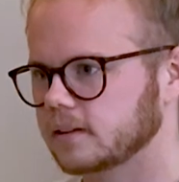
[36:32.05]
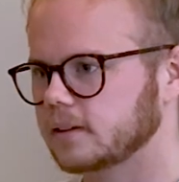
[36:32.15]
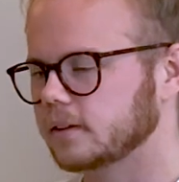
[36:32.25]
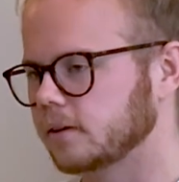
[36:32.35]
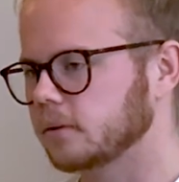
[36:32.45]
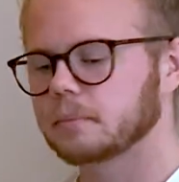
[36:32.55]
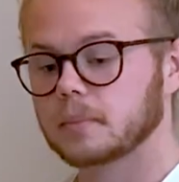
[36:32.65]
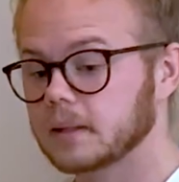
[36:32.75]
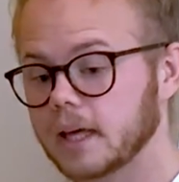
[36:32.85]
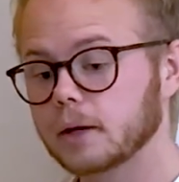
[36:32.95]
you know,
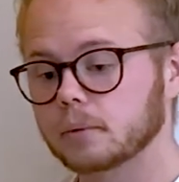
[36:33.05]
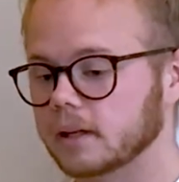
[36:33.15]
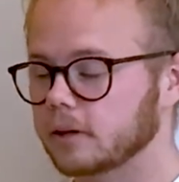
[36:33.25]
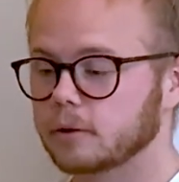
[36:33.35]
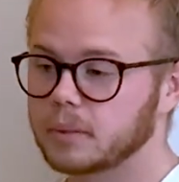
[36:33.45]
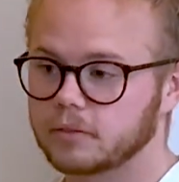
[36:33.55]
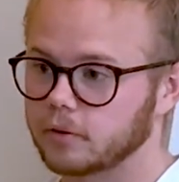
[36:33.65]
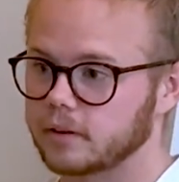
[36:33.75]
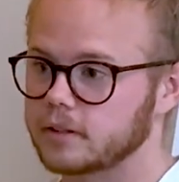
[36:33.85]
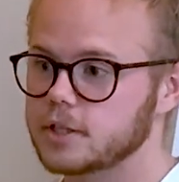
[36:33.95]
equally could be
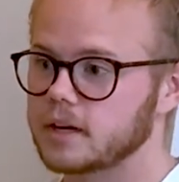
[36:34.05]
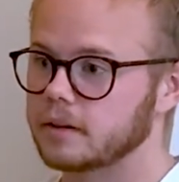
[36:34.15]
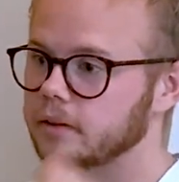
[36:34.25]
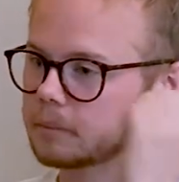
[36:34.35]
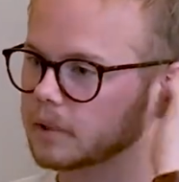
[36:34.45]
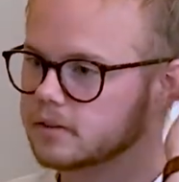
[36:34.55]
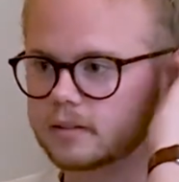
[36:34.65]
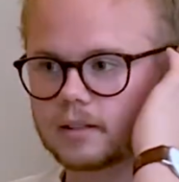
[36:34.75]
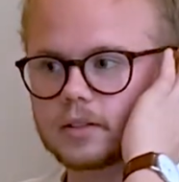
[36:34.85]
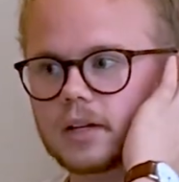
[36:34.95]
for the DJ thing because the
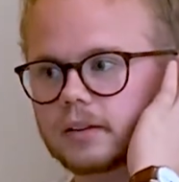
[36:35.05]
DJ